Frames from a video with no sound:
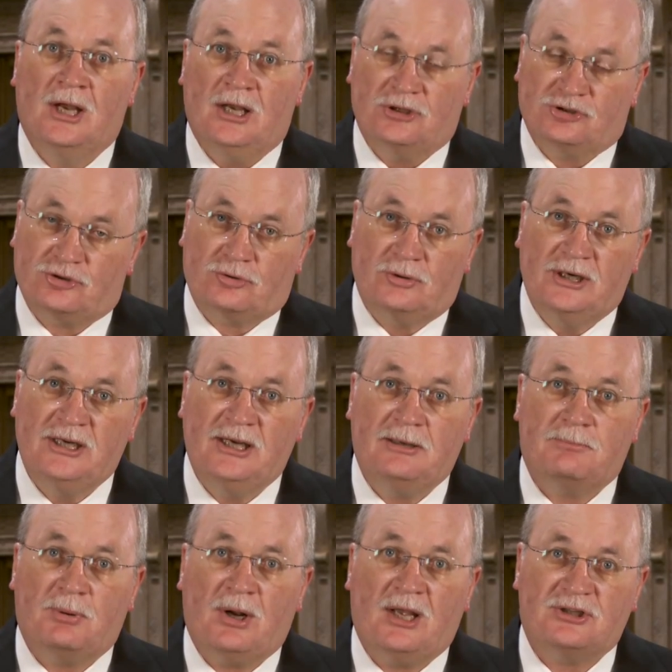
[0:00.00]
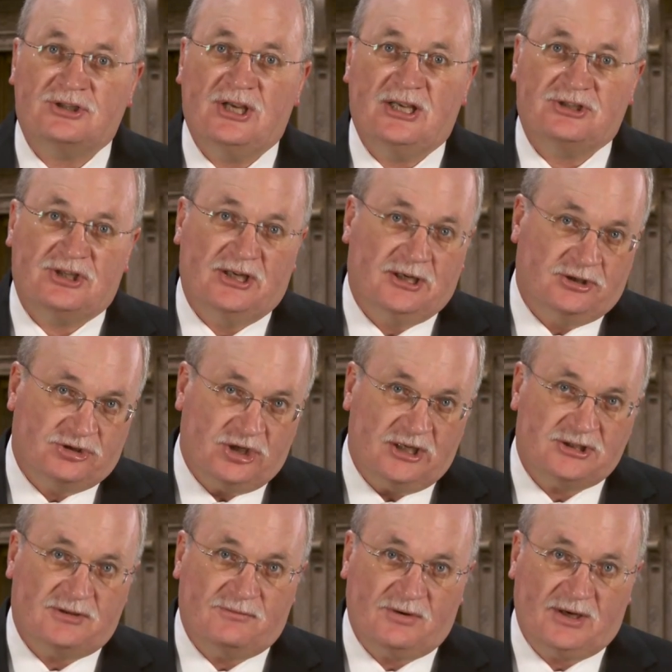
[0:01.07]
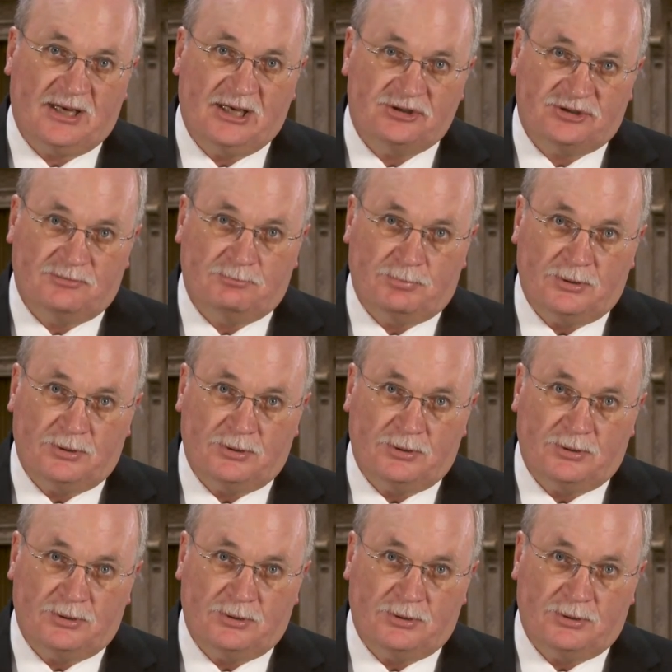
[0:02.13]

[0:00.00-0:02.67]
a screening process and a justification